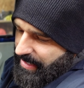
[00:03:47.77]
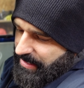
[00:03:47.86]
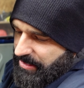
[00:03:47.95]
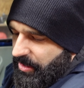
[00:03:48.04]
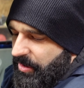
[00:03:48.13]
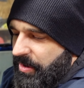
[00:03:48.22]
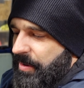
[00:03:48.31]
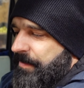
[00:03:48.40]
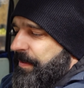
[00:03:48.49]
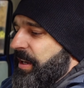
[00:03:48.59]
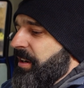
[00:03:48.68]

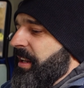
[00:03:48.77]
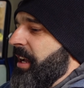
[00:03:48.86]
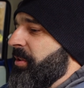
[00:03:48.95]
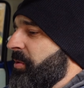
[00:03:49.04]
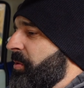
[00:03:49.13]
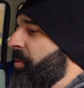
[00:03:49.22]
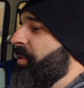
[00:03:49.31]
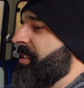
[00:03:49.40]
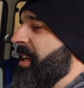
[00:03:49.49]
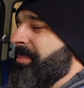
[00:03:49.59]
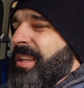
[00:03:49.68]
so figured I'd do
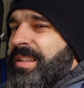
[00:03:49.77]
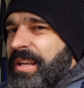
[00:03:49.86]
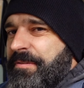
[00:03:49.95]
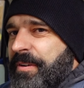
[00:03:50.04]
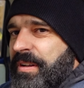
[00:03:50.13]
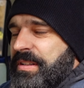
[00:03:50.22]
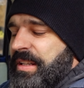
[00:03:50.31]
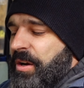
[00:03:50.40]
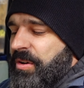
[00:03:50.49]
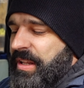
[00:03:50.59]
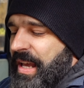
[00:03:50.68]
something different.
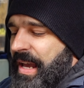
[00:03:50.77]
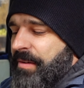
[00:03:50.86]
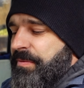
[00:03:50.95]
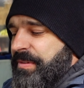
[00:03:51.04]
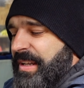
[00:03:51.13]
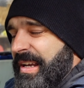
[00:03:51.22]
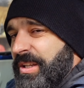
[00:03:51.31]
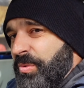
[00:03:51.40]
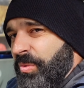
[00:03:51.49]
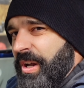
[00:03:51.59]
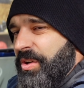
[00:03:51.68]
I already have
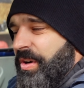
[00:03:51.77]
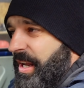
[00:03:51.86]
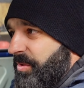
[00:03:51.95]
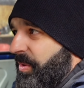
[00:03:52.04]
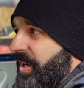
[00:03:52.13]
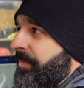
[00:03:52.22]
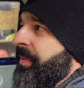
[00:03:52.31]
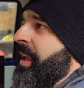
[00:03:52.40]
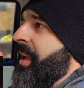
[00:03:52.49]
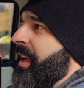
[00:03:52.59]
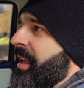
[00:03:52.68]
91 red one
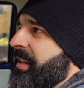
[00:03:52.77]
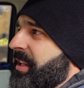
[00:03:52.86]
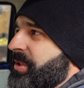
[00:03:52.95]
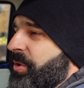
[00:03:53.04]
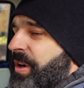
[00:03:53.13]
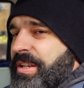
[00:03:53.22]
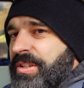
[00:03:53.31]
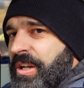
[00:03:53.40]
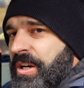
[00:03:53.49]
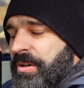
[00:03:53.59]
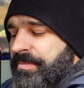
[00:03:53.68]
that's
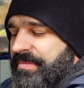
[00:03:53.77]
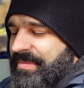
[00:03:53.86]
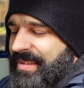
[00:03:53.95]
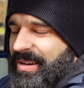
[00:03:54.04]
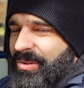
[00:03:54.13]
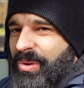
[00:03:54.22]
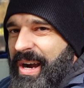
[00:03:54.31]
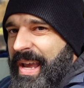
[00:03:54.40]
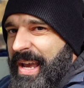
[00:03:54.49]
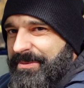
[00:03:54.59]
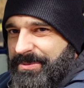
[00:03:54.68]
original.
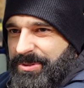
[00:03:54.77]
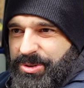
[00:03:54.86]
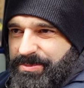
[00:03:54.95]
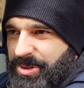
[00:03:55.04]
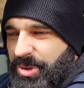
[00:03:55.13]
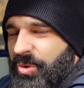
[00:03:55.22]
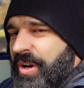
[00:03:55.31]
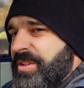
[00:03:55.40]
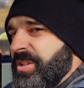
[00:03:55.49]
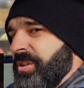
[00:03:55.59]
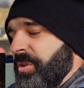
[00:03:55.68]
Why I have 2
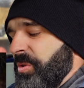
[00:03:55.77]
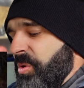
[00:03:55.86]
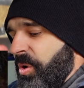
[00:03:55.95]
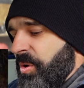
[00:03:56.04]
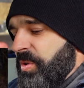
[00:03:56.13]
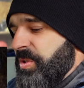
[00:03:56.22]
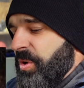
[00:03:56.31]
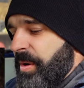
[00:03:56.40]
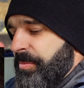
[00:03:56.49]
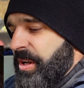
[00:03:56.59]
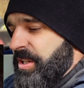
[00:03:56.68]
original Yugos,
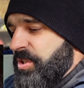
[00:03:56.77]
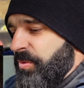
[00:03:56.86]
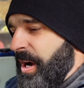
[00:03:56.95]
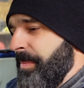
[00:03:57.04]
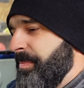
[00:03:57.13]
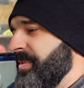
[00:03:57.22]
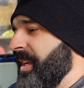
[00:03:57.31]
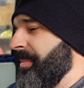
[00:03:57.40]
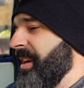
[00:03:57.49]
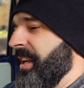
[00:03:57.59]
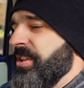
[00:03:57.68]
so I'm gonna swap
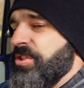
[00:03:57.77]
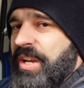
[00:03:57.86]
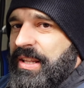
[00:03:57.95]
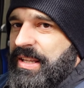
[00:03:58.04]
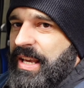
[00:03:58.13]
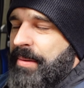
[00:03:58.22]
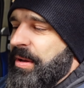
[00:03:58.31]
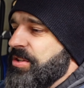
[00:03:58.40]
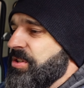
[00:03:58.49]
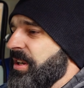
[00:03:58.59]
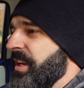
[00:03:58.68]
some kind of JDM
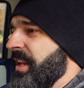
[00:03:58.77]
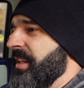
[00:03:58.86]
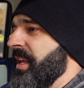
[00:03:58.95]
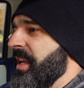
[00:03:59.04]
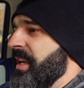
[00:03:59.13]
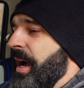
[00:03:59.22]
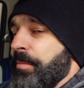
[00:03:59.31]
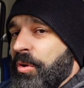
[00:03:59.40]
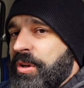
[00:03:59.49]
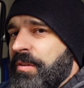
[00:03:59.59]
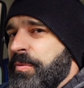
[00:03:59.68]
engine in it. I'm
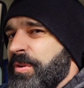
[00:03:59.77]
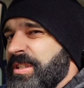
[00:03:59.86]
looking for